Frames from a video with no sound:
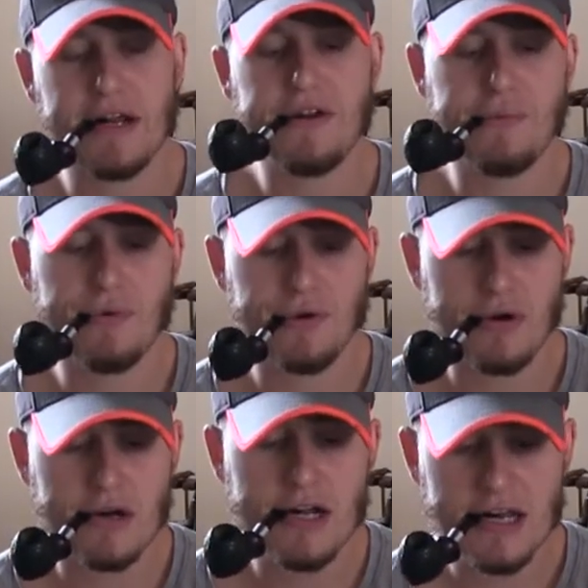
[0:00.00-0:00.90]
place and
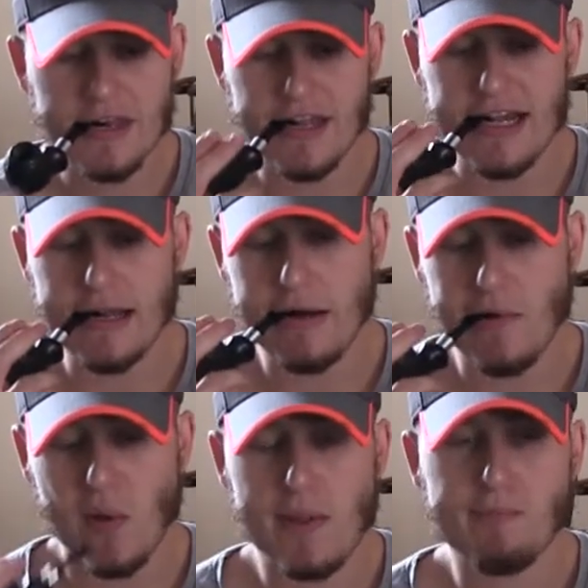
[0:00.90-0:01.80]
whatnot.
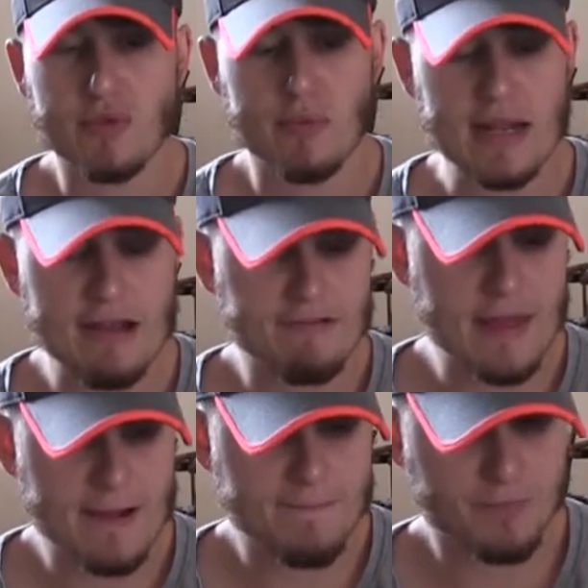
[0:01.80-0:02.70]
Then we left
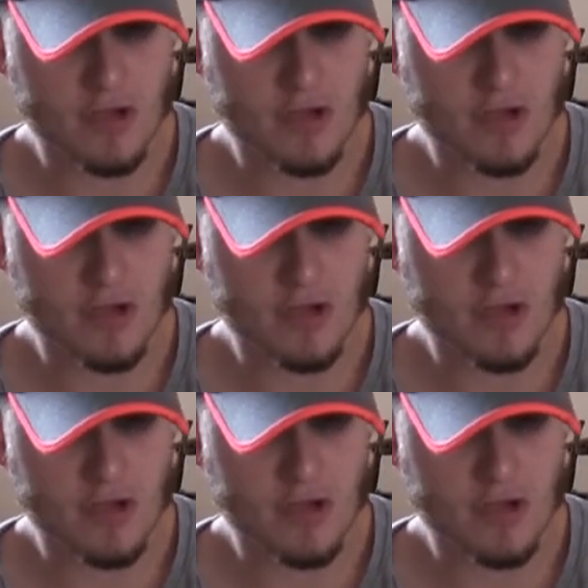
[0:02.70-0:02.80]
there